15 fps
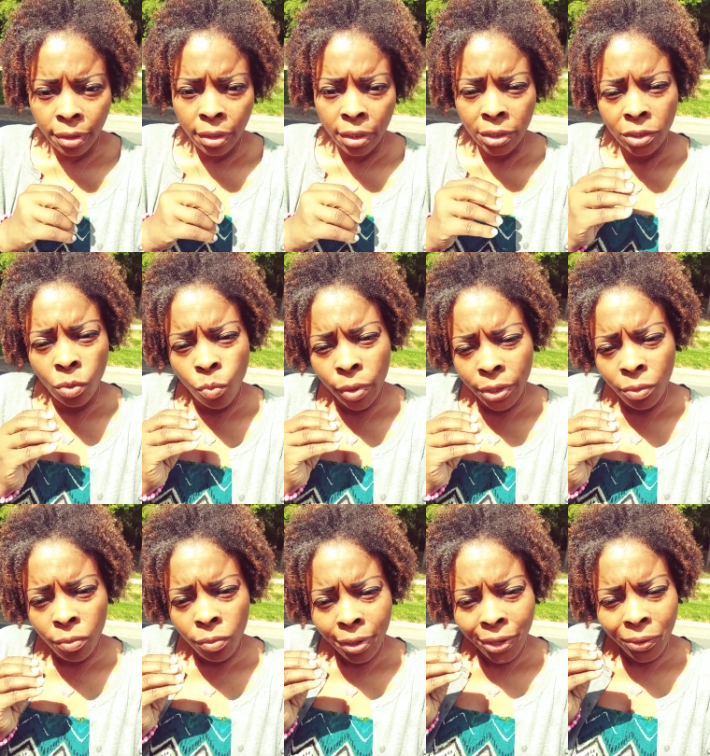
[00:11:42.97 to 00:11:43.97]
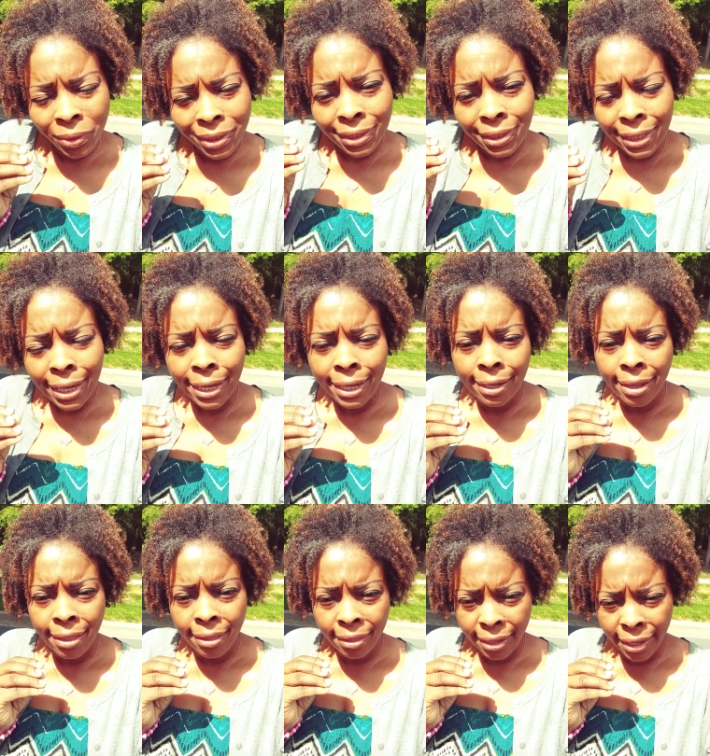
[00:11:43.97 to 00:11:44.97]
So when you understand
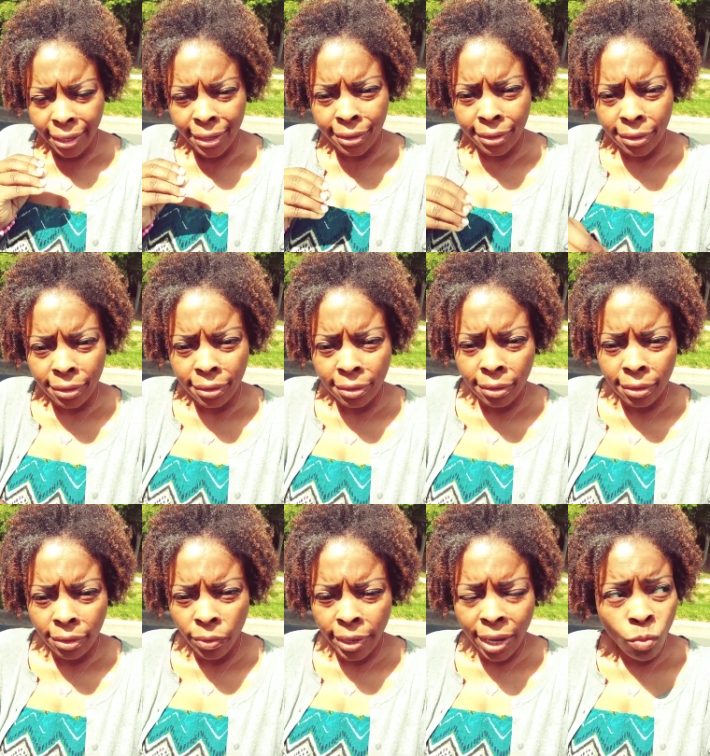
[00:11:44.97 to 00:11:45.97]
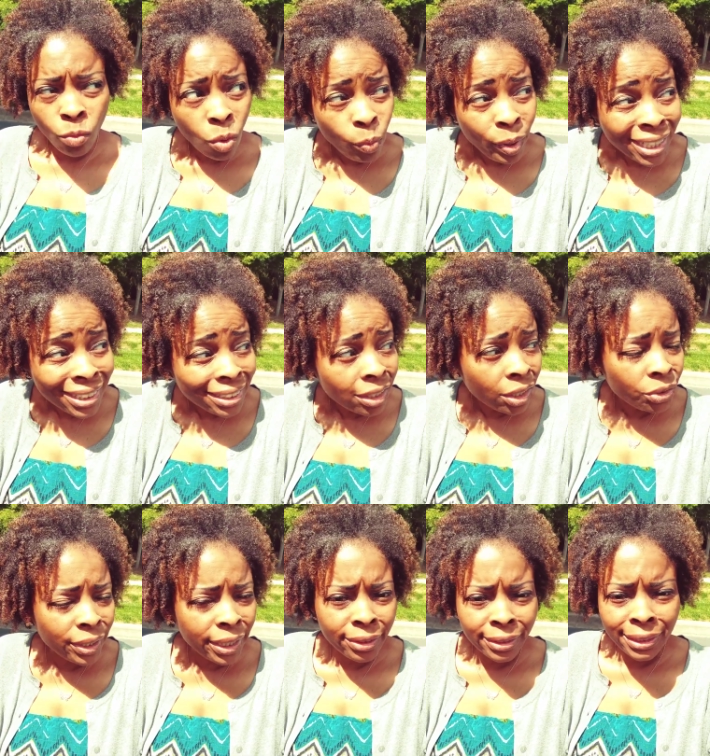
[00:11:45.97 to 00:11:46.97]
that, okay, when we start
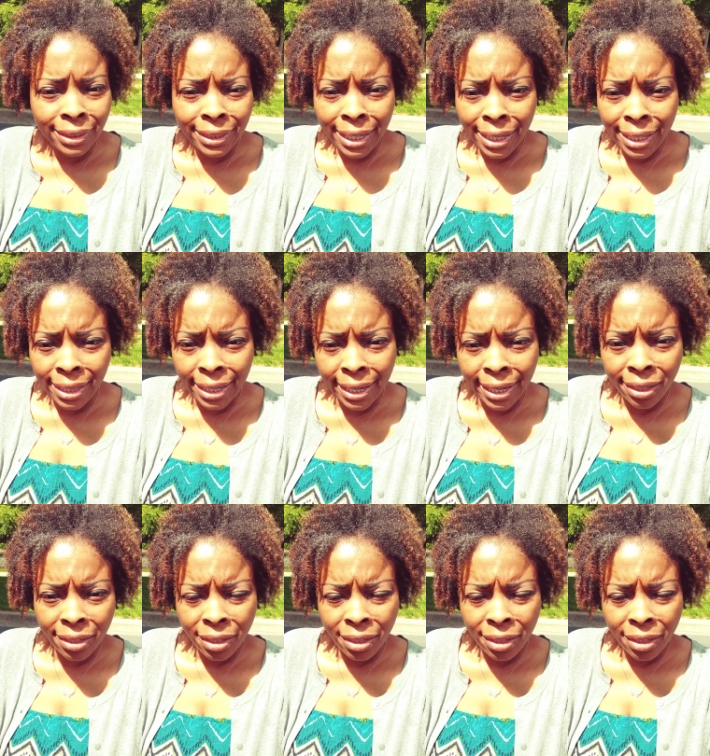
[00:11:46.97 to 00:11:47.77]
to understand that,